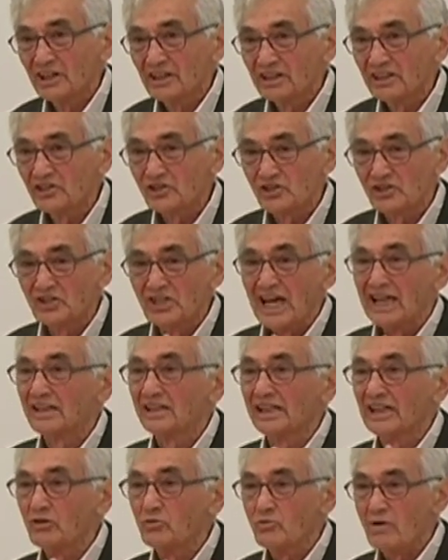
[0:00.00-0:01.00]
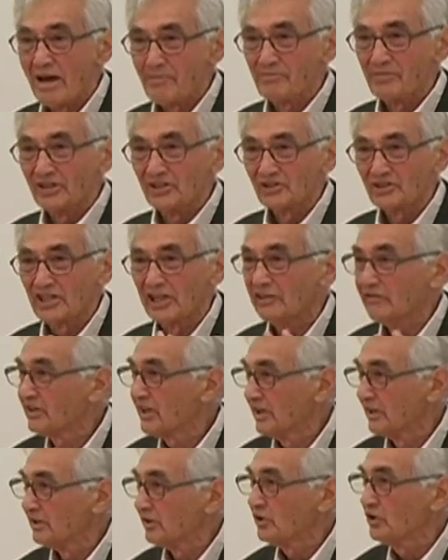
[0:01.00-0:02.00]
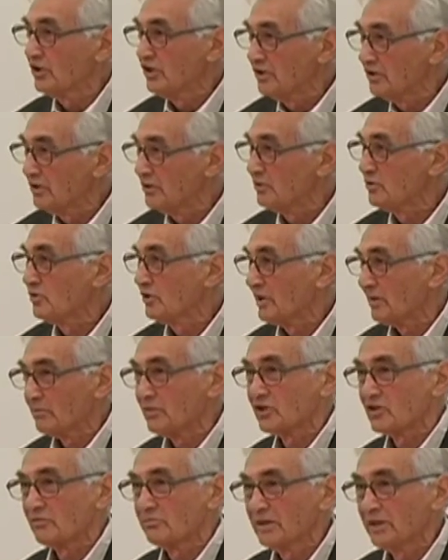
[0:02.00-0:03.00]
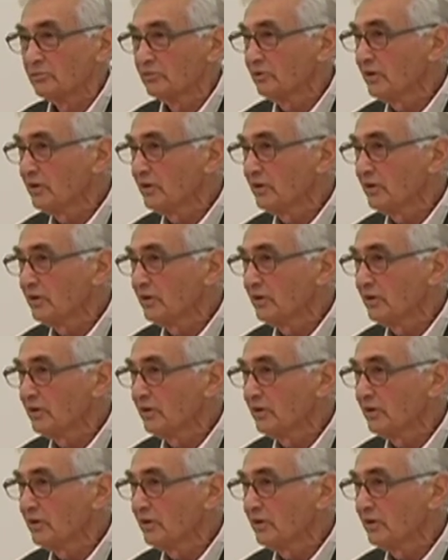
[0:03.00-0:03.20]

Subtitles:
these deadly weapons that have killed huge numbers of people.